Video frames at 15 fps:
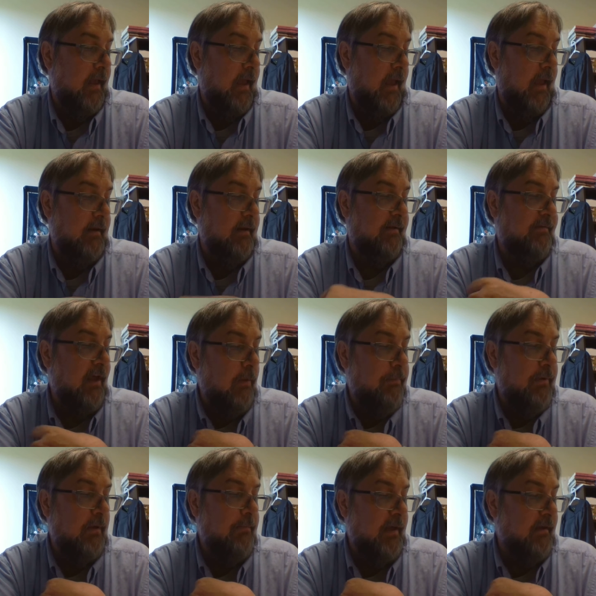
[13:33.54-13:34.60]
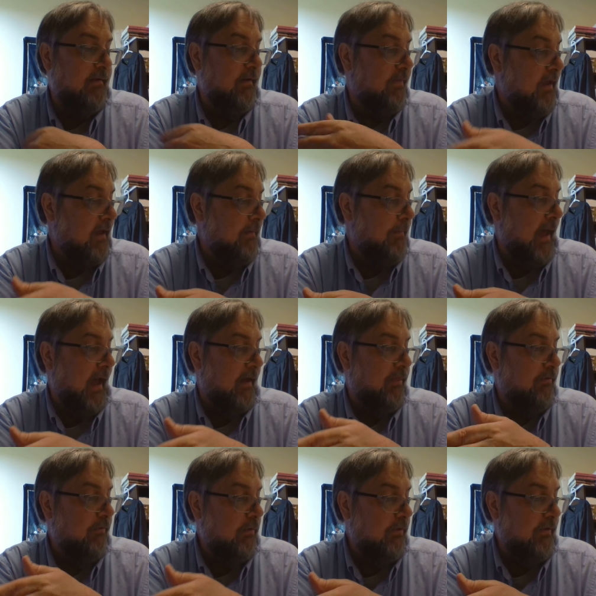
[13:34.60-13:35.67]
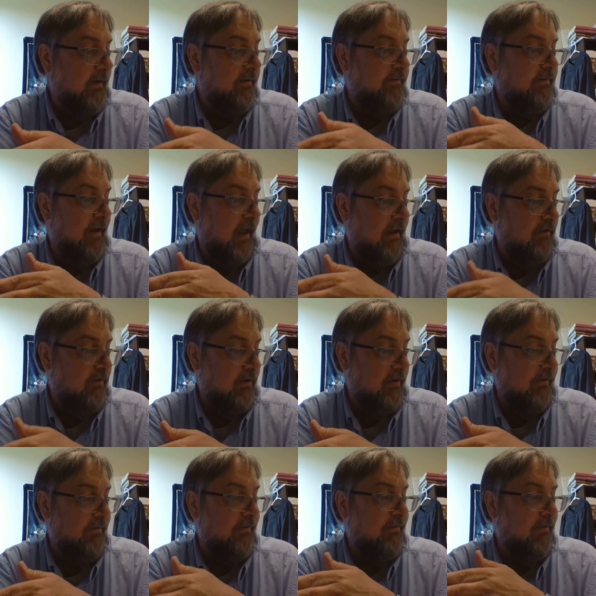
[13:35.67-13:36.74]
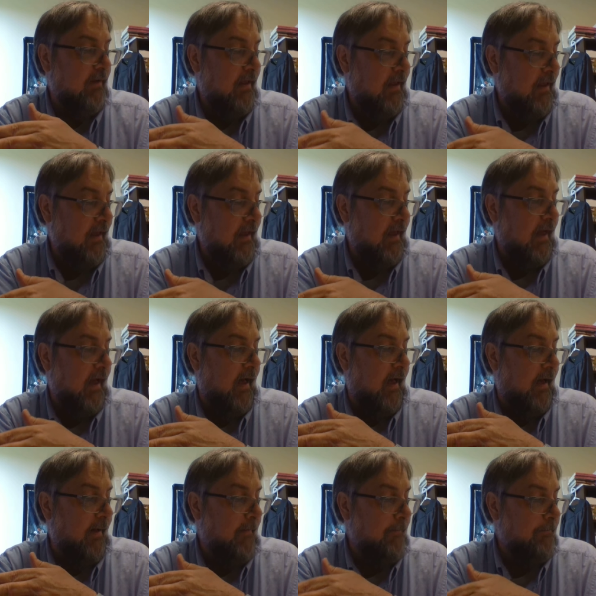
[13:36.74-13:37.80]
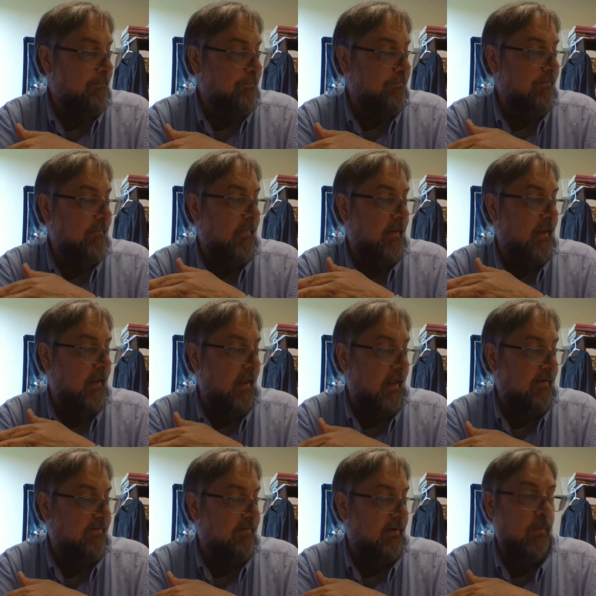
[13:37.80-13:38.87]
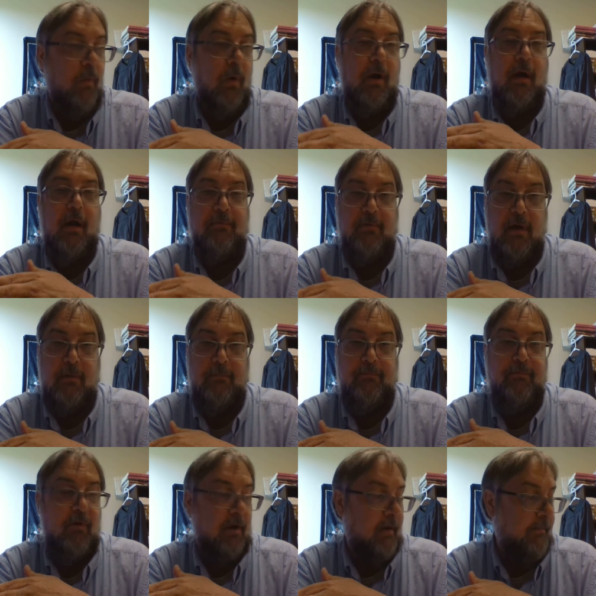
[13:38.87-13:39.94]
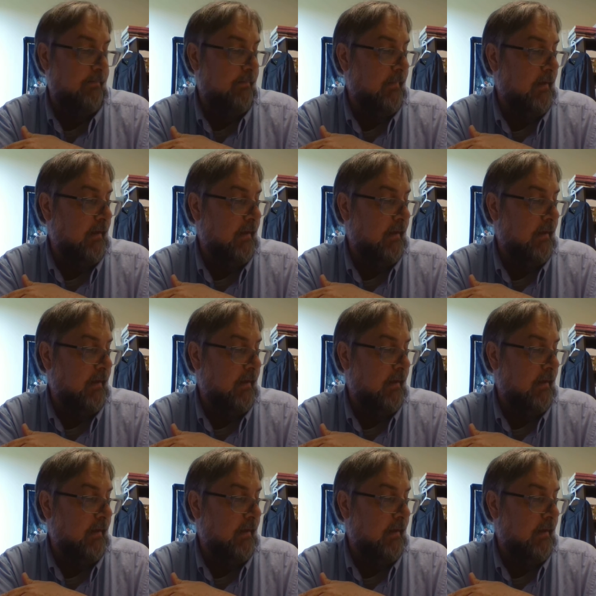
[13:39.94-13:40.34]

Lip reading: And it's helping me to think back through these stages and see where I've come from.